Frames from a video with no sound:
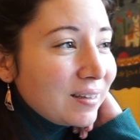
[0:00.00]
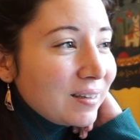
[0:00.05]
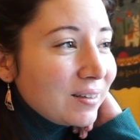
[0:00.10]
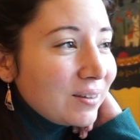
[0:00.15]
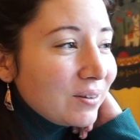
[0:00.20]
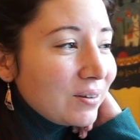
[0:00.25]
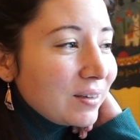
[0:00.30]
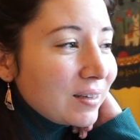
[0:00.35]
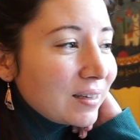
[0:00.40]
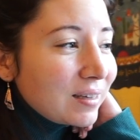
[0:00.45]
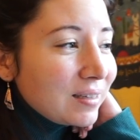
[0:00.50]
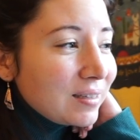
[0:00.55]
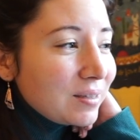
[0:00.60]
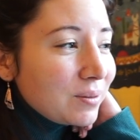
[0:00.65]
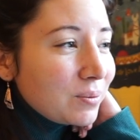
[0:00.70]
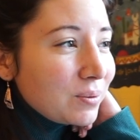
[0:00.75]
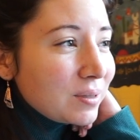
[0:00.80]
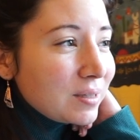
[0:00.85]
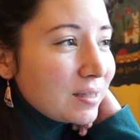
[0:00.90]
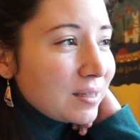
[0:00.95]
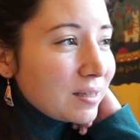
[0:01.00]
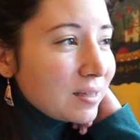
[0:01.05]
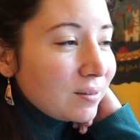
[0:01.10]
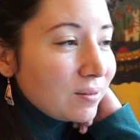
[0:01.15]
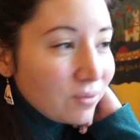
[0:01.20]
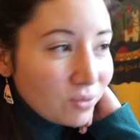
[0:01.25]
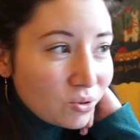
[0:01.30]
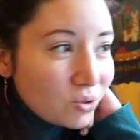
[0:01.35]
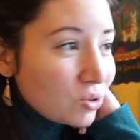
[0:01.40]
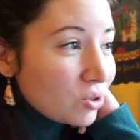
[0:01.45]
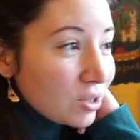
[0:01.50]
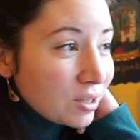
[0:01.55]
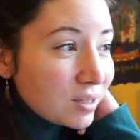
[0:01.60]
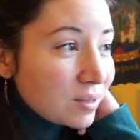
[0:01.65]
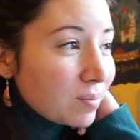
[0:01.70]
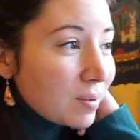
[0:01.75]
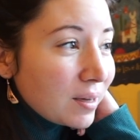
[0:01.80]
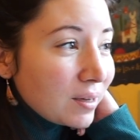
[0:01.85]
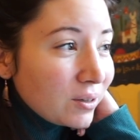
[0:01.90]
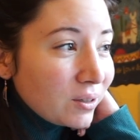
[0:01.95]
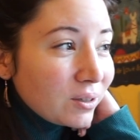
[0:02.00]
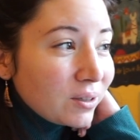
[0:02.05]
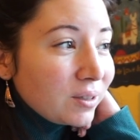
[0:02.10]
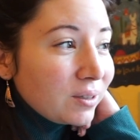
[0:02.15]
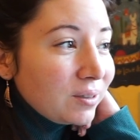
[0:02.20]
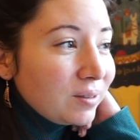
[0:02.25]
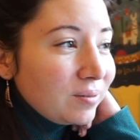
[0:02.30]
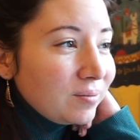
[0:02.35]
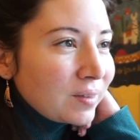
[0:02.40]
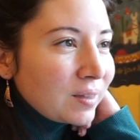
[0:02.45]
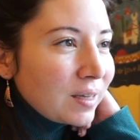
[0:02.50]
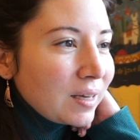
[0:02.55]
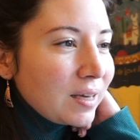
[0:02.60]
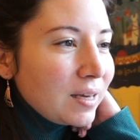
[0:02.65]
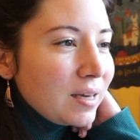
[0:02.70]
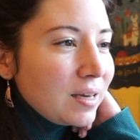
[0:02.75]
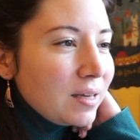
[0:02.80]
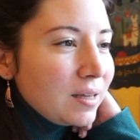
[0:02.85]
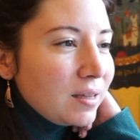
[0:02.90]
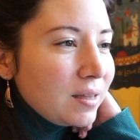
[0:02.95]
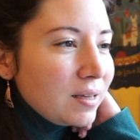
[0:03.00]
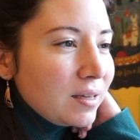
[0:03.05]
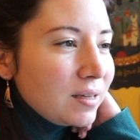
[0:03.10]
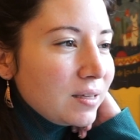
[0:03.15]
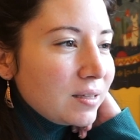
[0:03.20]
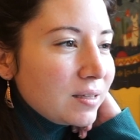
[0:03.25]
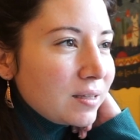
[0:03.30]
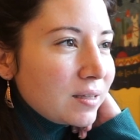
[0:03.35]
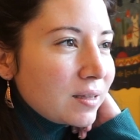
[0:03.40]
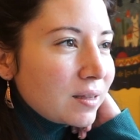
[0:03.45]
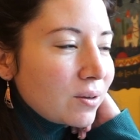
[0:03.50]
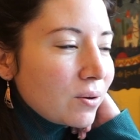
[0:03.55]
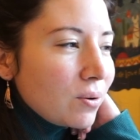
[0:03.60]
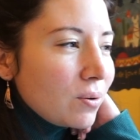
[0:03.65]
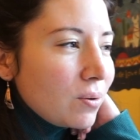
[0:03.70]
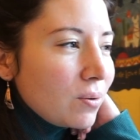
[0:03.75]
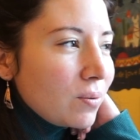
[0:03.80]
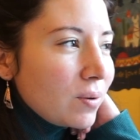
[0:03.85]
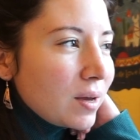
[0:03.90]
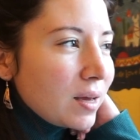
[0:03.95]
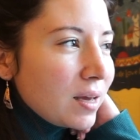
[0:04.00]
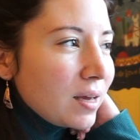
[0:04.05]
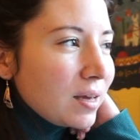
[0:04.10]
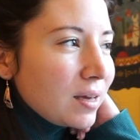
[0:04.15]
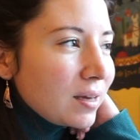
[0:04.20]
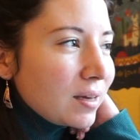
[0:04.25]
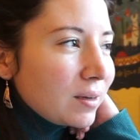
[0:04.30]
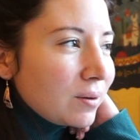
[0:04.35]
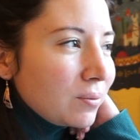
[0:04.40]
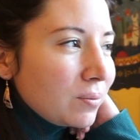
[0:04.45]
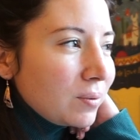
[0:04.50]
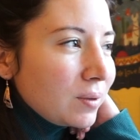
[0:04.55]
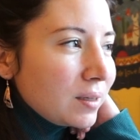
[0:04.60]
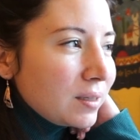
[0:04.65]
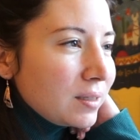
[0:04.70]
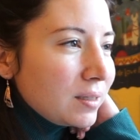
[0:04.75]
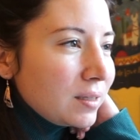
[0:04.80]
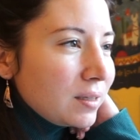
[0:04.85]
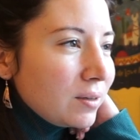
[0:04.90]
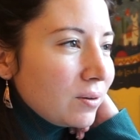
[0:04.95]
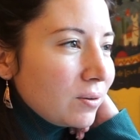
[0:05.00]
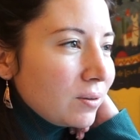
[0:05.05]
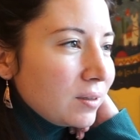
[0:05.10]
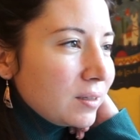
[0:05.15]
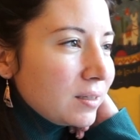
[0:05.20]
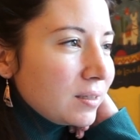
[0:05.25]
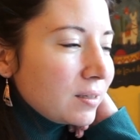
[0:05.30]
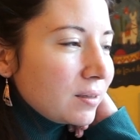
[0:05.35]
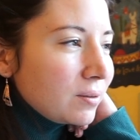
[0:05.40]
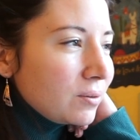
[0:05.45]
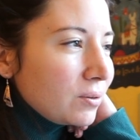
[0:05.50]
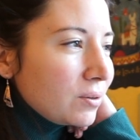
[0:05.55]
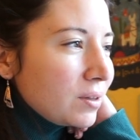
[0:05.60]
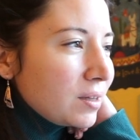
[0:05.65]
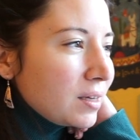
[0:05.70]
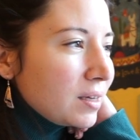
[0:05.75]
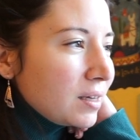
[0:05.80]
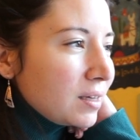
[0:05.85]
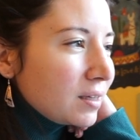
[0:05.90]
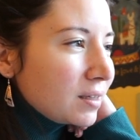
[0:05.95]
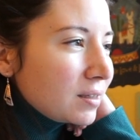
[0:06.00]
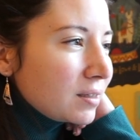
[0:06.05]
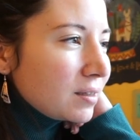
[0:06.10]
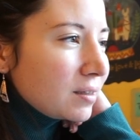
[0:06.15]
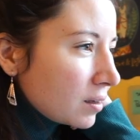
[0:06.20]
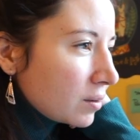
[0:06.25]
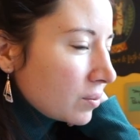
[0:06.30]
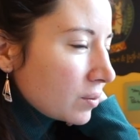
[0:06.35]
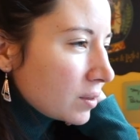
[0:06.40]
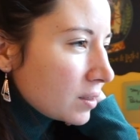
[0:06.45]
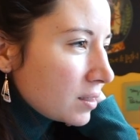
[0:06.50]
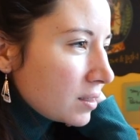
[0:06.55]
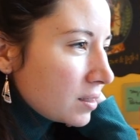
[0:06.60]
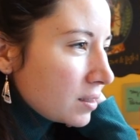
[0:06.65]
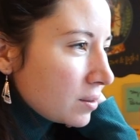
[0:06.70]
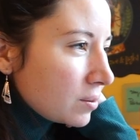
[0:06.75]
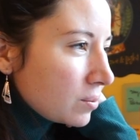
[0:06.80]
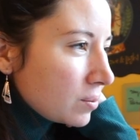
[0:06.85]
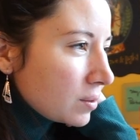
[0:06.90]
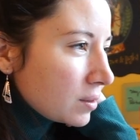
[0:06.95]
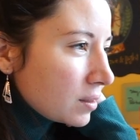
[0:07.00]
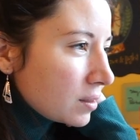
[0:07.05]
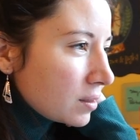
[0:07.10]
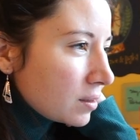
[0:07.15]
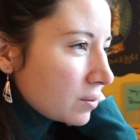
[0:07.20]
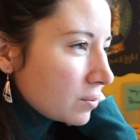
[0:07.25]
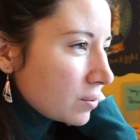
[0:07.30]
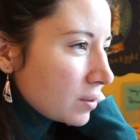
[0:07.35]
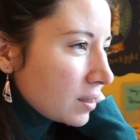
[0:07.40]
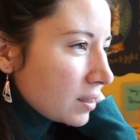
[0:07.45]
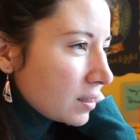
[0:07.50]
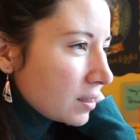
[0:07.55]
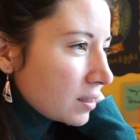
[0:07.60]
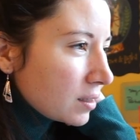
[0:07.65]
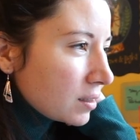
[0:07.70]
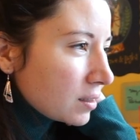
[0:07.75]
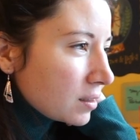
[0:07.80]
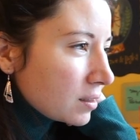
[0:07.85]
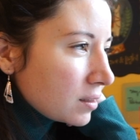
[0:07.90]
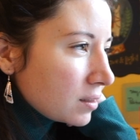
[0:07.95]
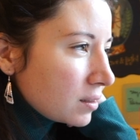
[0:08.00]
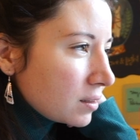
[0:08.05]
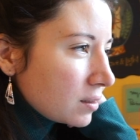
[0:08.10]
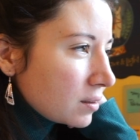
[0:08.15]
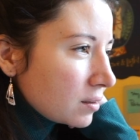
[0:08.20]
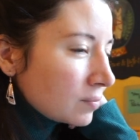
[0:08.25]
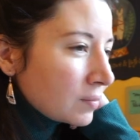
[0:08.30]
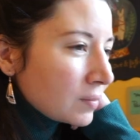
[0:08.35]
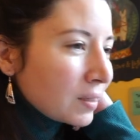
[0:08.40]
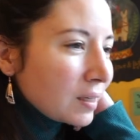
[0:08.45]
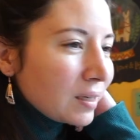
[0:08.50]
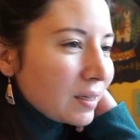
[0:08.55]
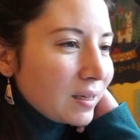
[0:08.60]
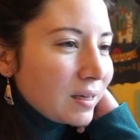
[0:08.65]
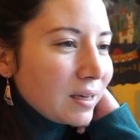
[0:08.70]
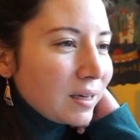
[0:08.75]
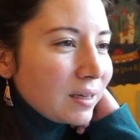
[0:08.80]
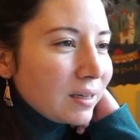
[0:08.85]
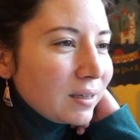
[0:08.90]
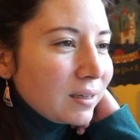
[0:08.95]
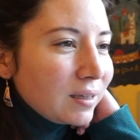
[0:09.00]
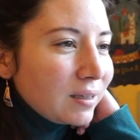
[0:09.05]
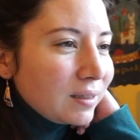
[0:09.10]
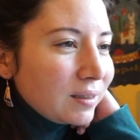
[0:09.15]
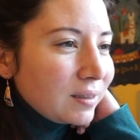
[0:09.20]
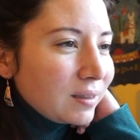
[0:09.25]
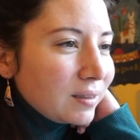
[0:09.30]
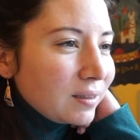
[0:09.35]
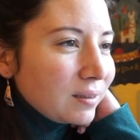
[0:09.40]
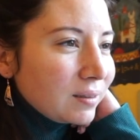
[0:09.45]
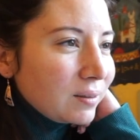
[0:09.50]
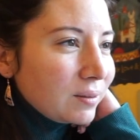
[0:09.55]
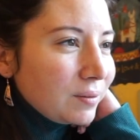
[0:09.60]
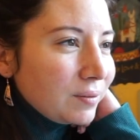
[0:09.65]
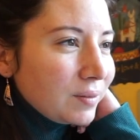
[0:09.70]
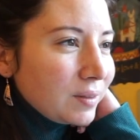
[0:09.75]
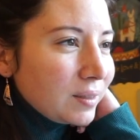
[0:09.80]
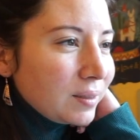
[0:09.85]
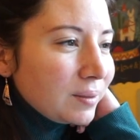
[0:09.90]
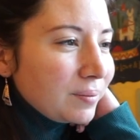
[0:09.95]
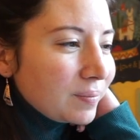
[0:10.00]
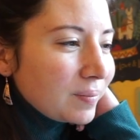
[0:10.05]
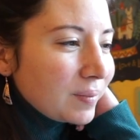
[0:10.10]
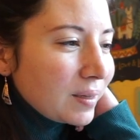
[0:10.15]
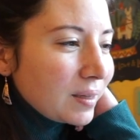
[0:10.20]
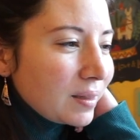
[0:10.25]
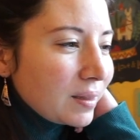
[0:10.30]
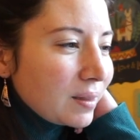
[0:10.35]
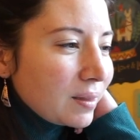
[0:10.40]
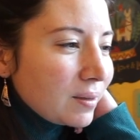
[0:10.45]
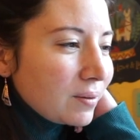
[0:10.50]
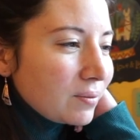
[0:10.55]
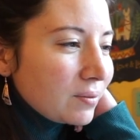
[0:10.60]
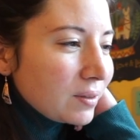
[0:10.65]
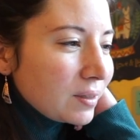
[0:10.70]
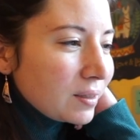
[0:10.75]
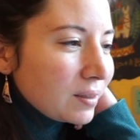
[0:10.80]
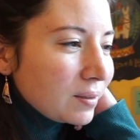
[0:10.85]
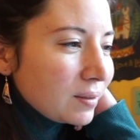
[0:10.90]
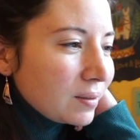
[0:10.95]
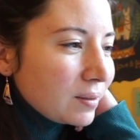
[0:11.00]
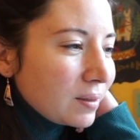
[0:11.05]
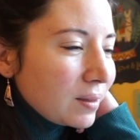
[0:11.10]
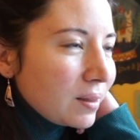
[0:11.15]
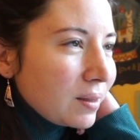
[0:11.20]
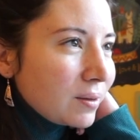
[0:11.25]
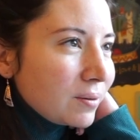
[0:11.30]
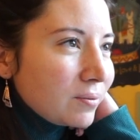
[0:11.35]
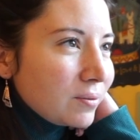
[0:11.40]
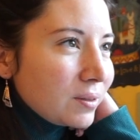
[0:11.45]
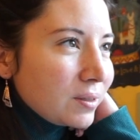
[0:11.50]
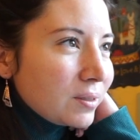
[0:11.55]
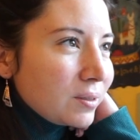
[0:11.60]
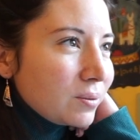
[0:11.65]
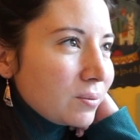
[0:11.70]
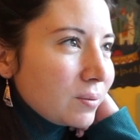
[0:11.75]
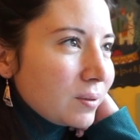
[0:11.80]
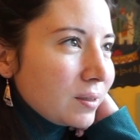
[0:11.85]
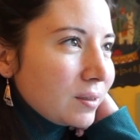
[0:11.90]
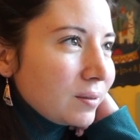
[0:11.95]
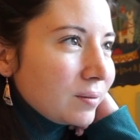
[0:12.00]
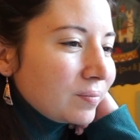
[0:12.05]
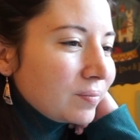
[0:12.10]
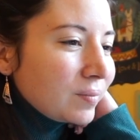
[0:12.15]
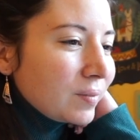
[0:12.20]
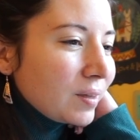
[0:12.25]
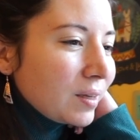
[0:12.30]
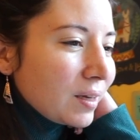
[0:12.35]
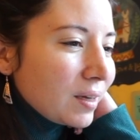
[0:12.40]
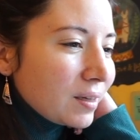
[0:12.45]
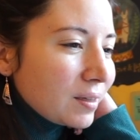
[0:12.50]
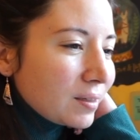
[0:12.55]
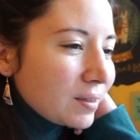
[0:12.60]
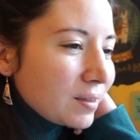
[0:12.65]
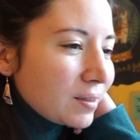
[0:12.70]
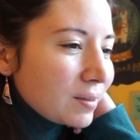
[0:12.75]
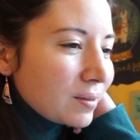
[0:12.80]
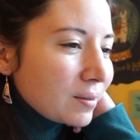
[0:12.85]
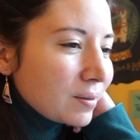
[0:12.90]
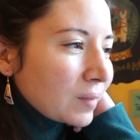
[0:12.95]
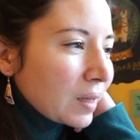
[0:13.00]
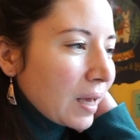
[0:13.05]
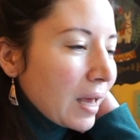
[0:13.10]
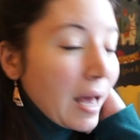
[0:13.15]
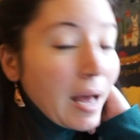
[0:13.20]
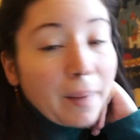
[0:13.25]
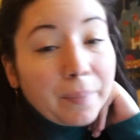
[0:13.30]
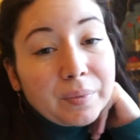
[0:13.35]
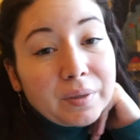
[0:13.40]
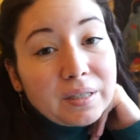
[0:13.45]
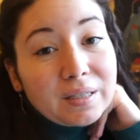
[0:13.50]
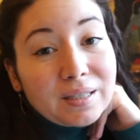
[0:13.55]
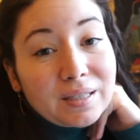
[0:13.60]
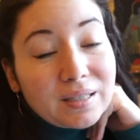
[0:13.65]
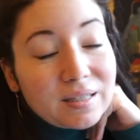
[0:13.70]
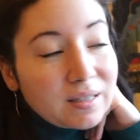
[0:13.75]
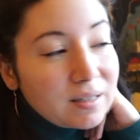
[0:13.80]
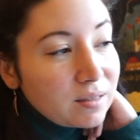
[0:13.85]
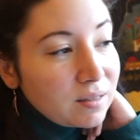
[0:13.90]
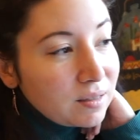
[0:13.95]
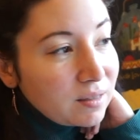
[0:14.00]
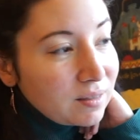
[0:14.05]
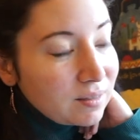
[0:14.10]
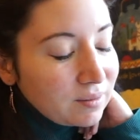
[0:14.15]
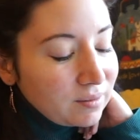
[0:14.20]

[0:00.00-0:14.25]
I guess it was just like her. I hate these. Go away. I don't want to see all these other things. I want to see what the writing is. Yeah, I love it. Love it. Love this one. Yes. Happiness.